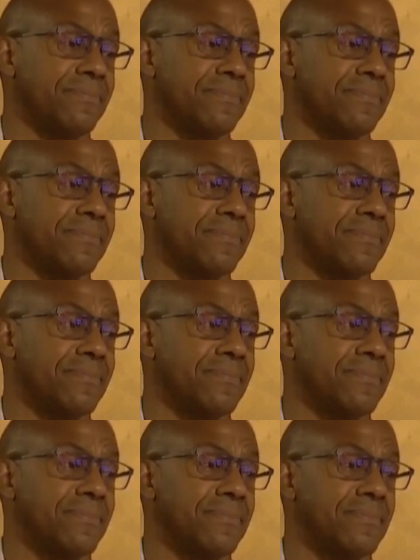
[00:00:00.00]

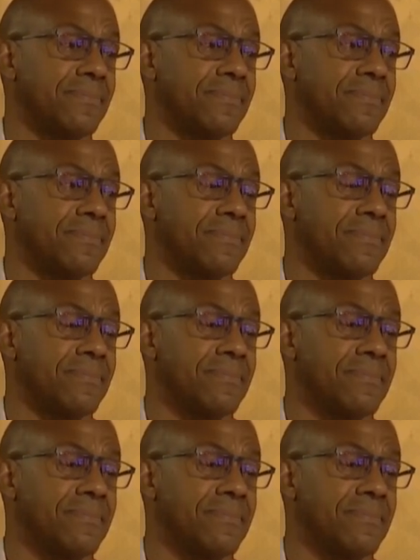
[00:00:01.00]
[no speech]